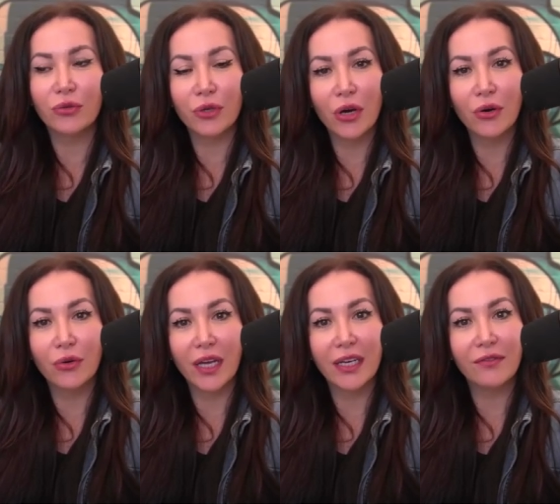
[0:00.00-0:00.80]

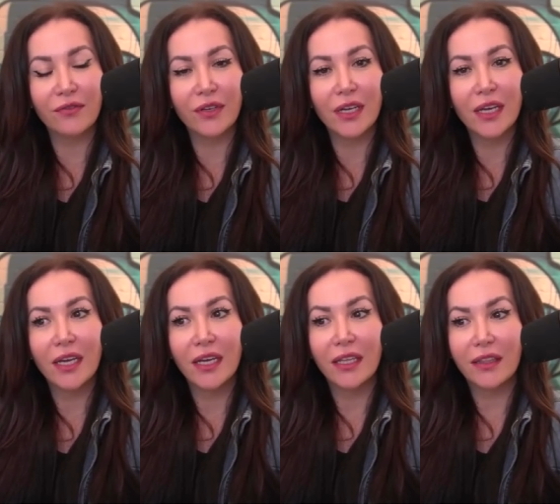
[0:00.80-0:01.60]
know that if
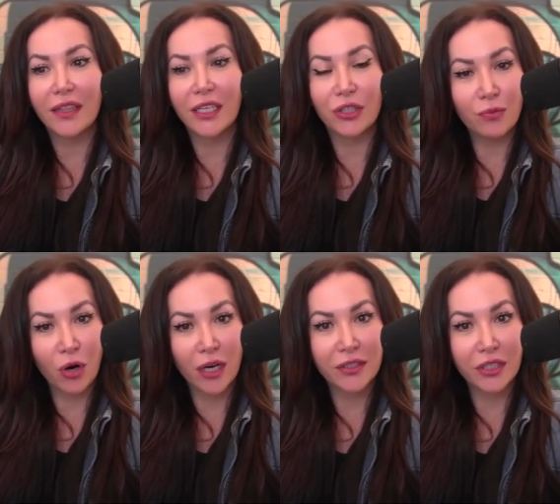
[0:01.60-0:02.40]
they do
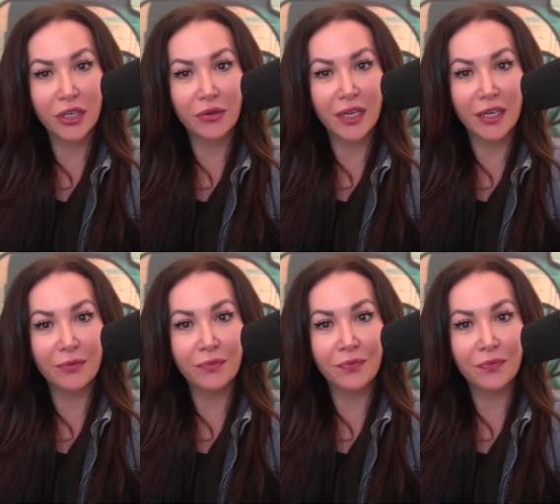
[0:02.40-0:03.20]
prosecute
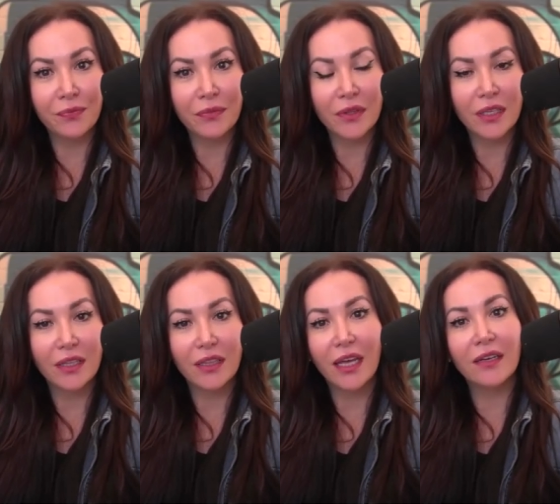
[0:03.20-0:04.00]
him,
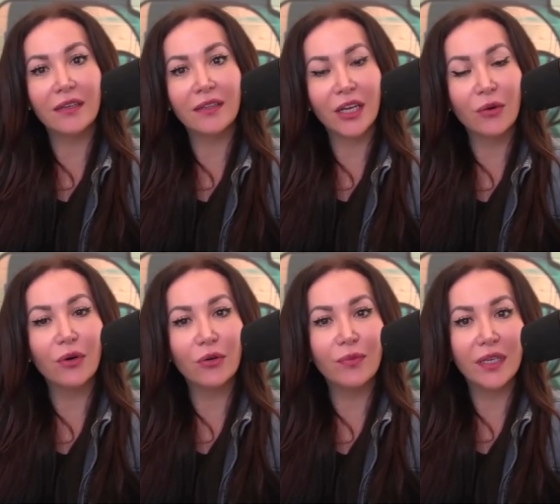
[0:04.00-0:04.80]
then there
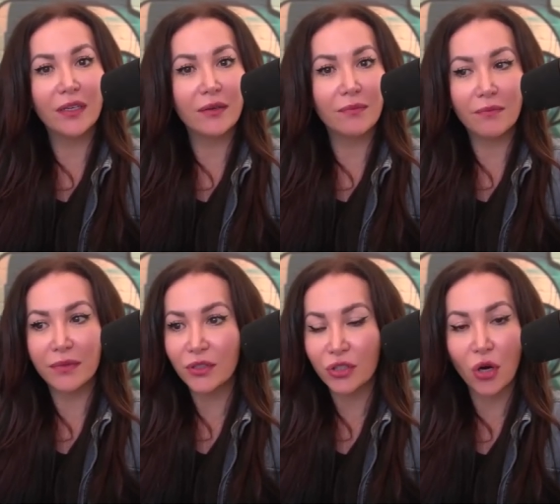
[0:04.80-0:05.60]
will be
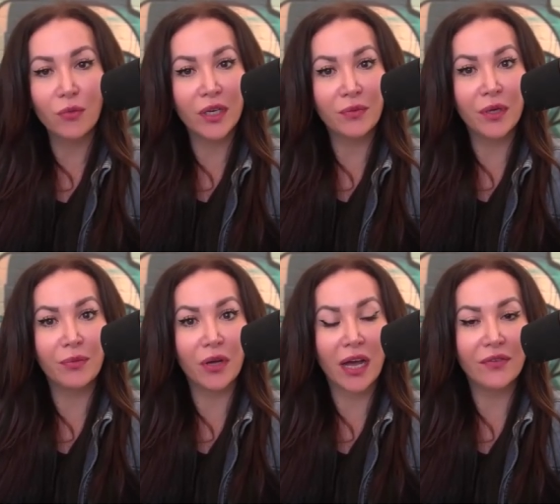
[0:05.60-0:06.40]
so many
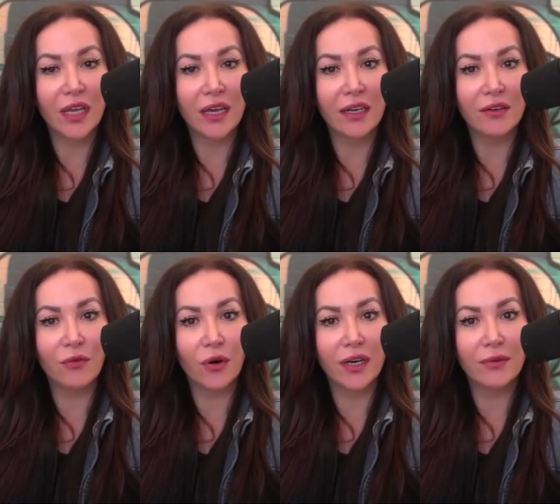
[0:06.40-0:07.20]
people advocating
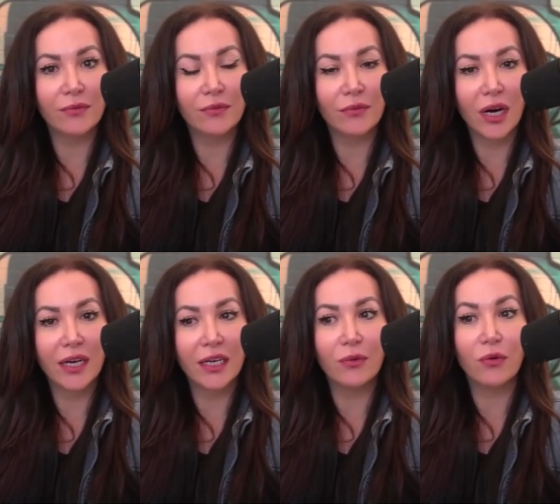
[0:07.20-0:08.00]
for him,
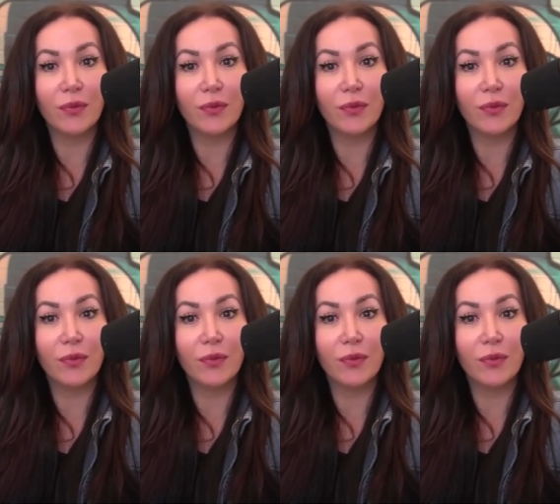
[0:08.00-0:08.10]
right? And it will